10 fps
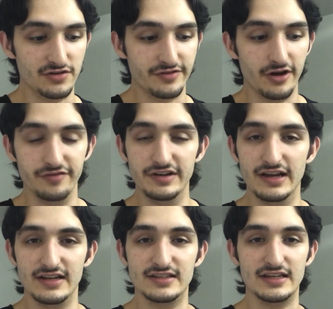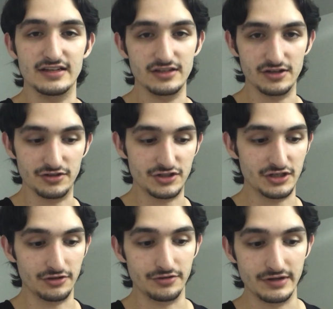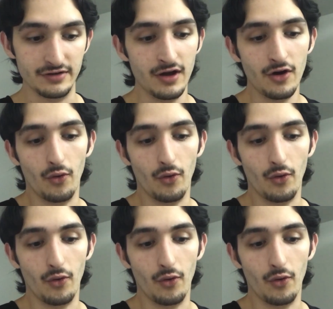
of COVID-19 to your children,